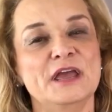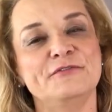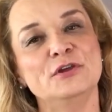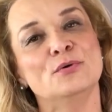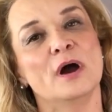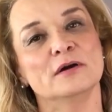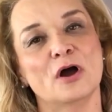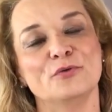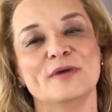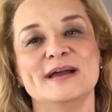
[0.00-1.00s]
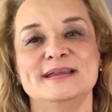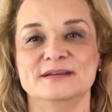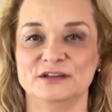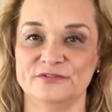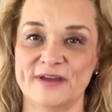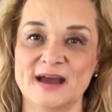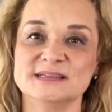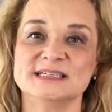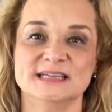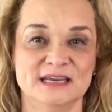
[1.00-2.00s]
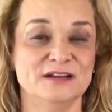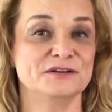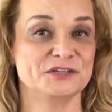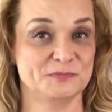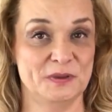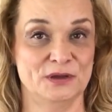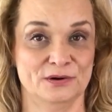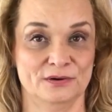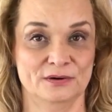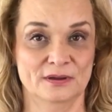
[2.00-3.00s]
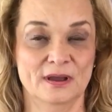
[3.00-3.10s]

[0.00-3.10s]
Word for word: If you are already an advanced English speaker,